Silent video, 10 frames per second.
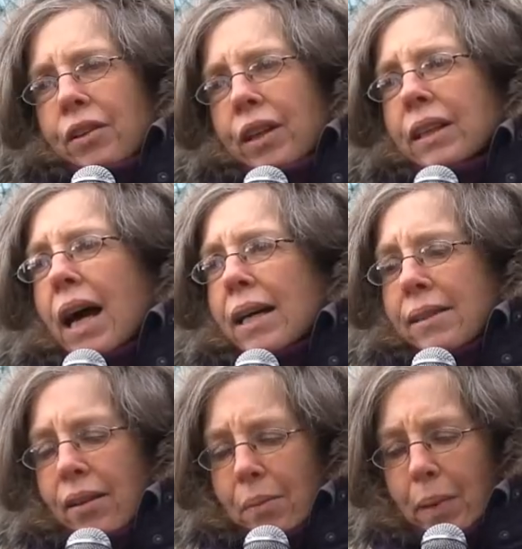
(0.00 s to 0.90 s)
the
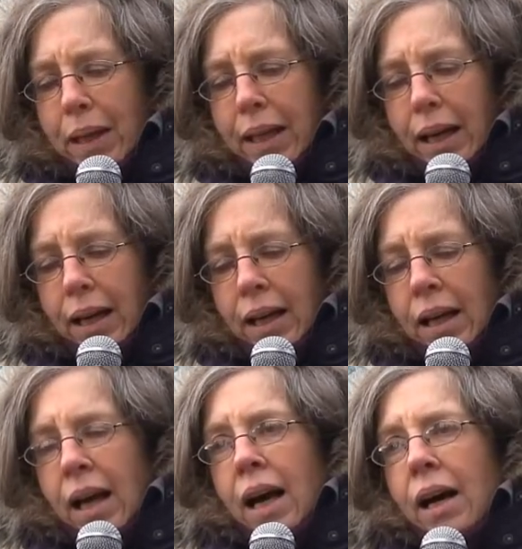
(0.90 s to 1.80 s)
lies of the media,
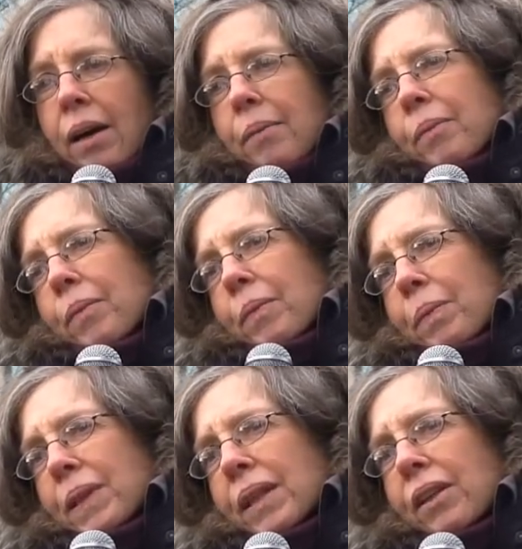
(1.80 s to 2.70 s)

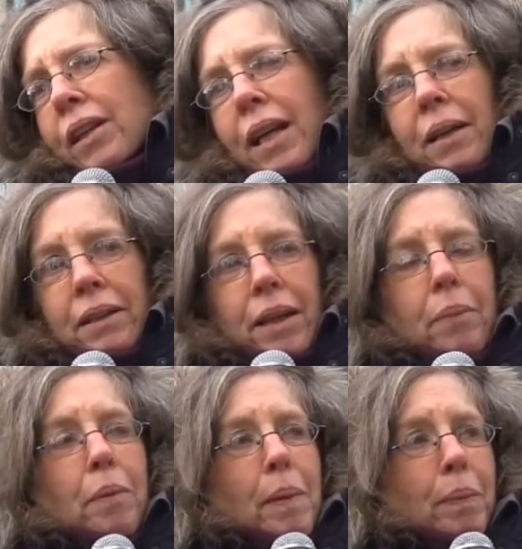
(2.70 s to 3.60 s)
particularly, and a
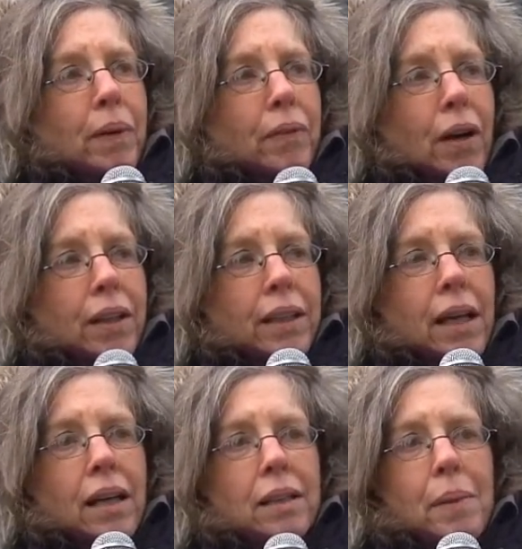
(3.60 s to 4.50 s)
number of people have already
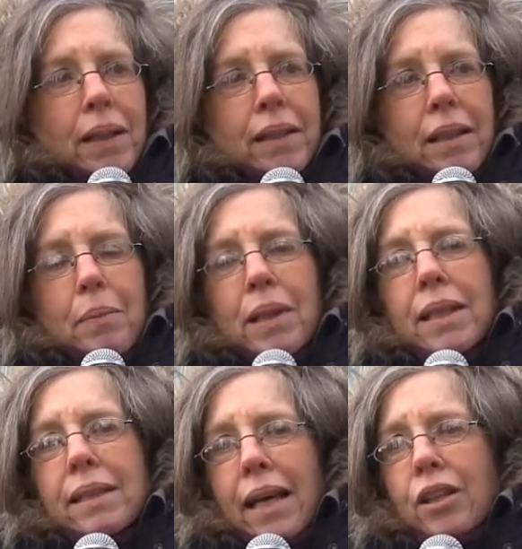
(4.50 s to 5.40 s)
talked about the
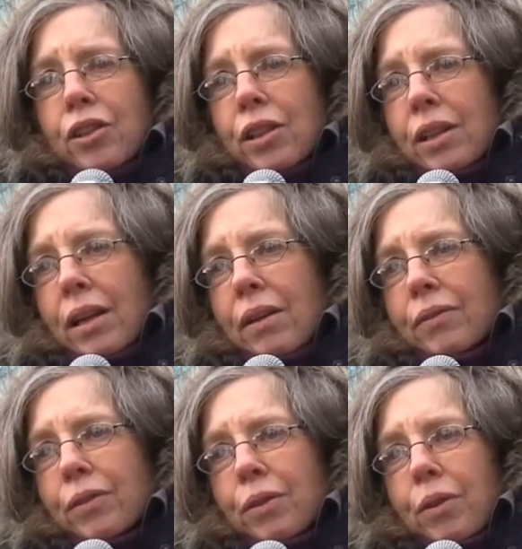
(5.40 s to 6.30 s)
demonization of
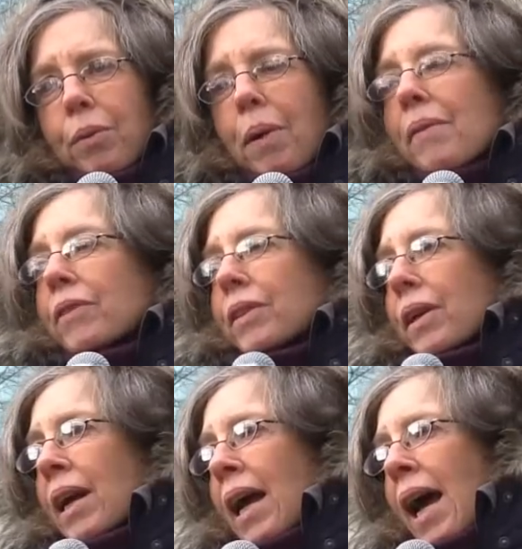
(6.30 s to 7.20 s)

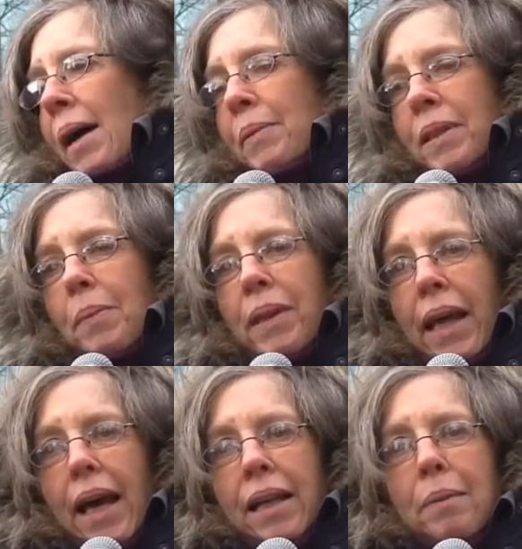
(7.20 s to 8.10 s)
whoever happens to be
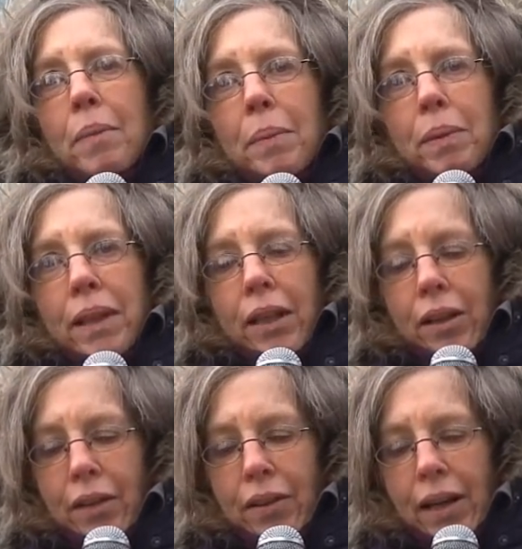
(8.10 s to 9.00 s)
the enemy,
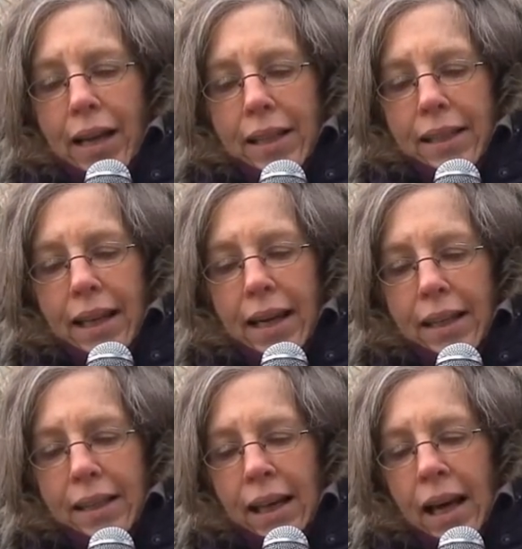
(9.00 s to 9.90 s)
particularly the United
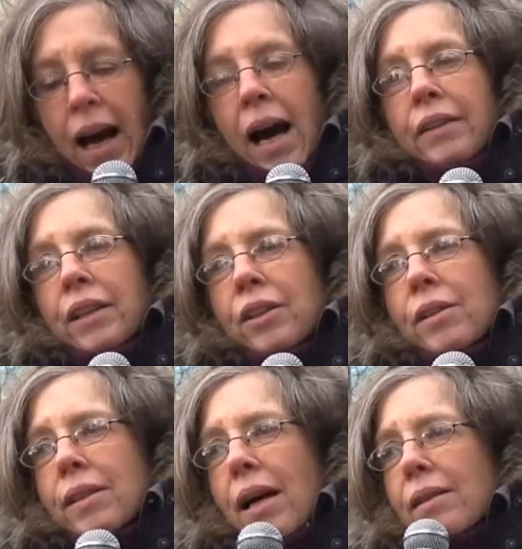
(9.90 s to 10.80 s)
States. I think
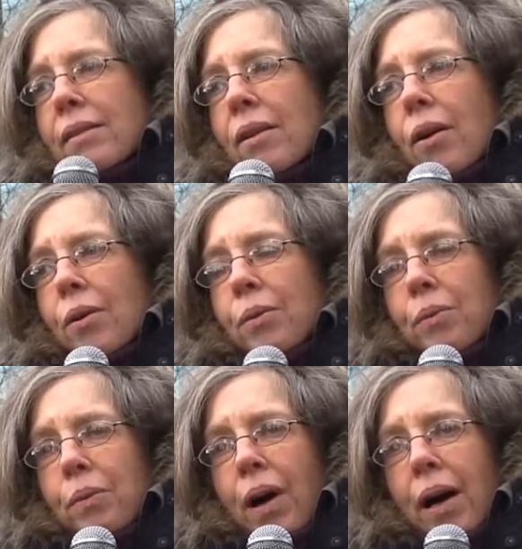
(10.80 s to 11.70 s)
there's also